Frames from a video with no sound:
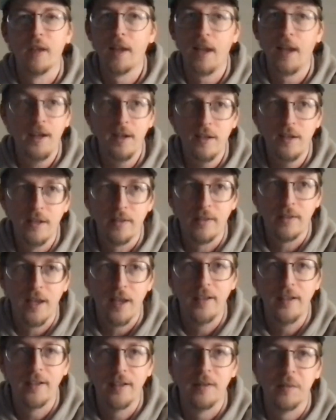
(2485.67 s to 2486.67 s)
Like I didn't
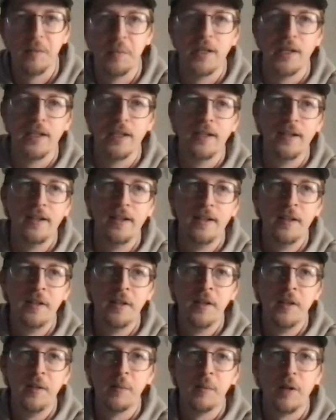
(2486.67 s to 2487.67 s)
intend it to be,
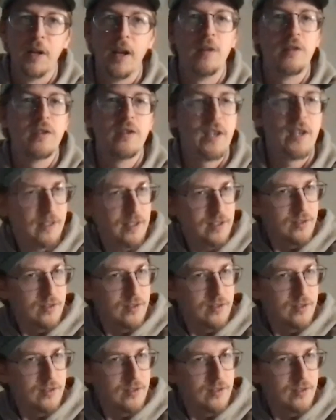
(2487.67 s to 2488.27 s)
but I was like,